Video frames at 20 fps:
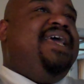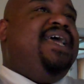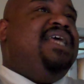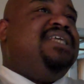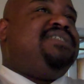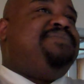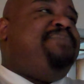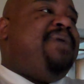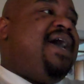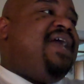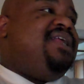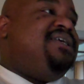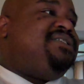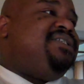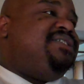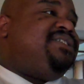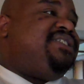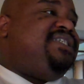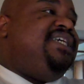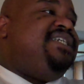as bad as
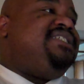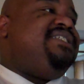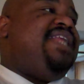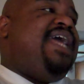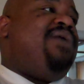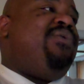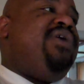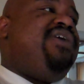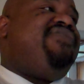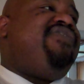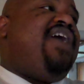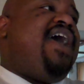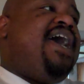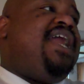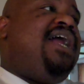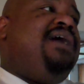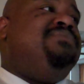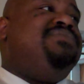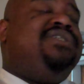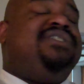the season that we've
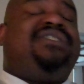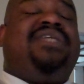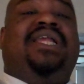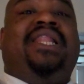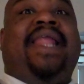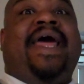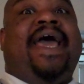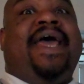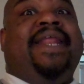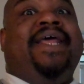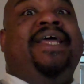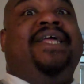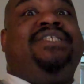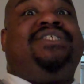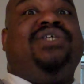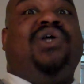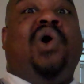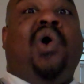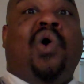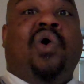had, I'm just glad
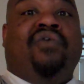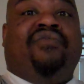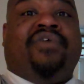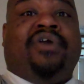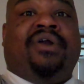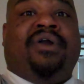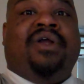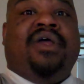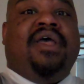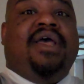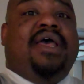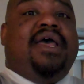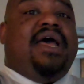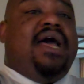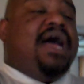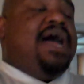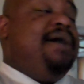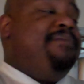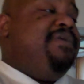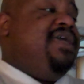it's over.
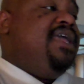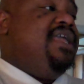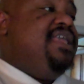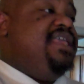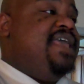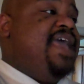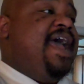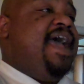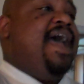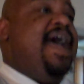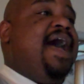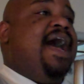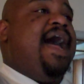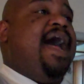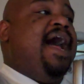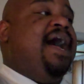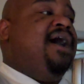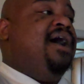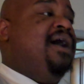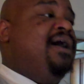I mean, yeah,
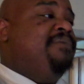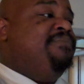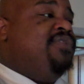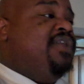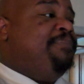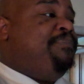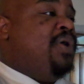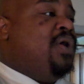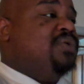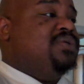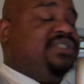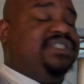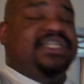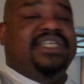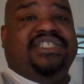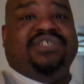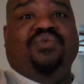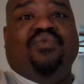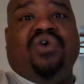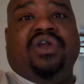um, the
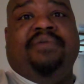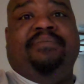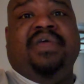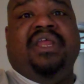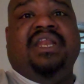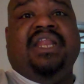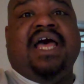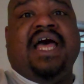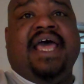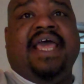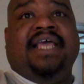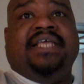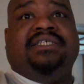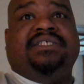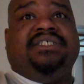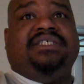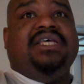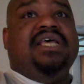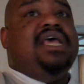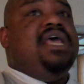postseason would have been
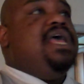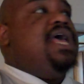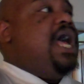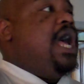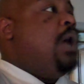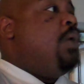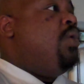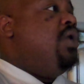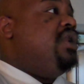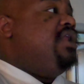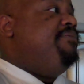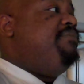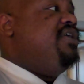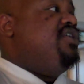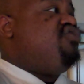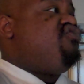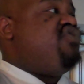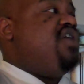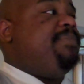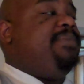nice. I wouldn't have
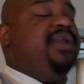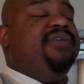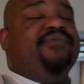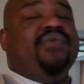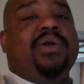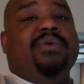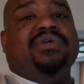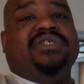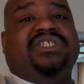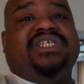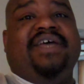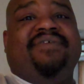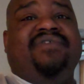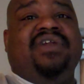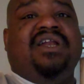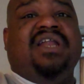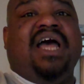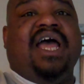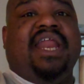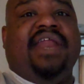been tripping if we were seven
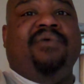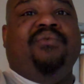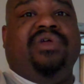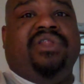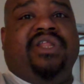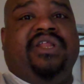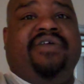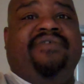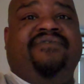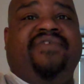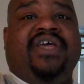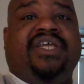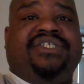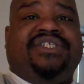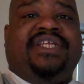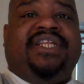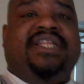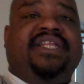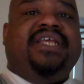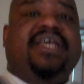to nine and won the
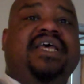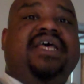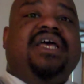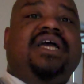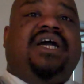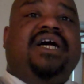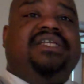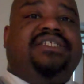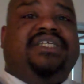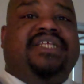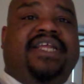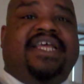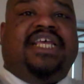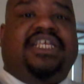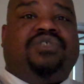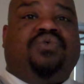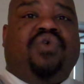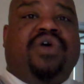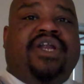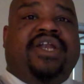division because it
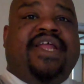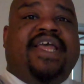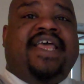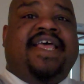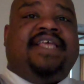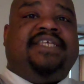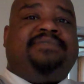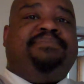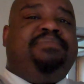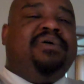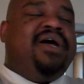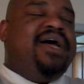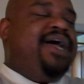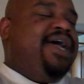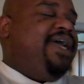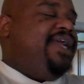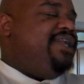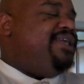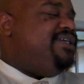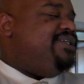is what it is.
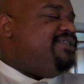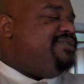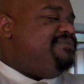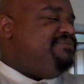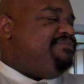But